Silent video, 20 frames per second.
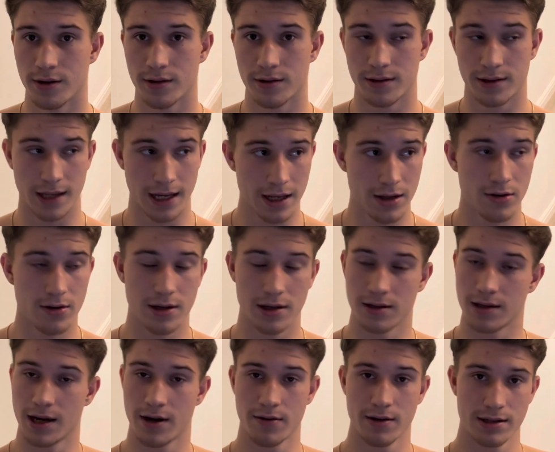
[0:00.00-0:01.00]
then you could
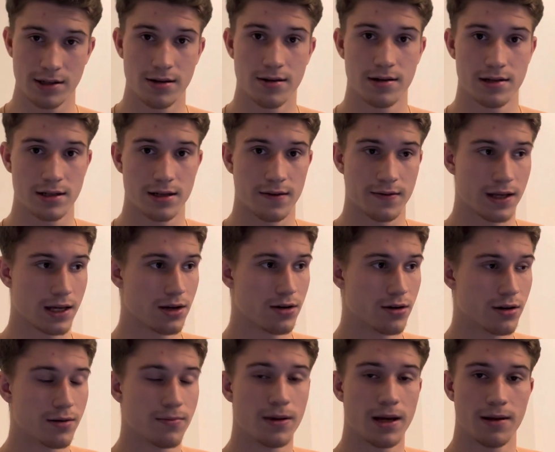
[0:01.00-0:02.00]
guarantee yourself that you're
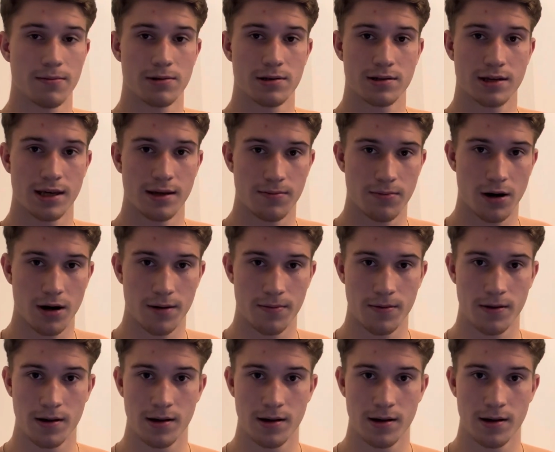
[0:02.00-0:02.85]
going to be able to keep up.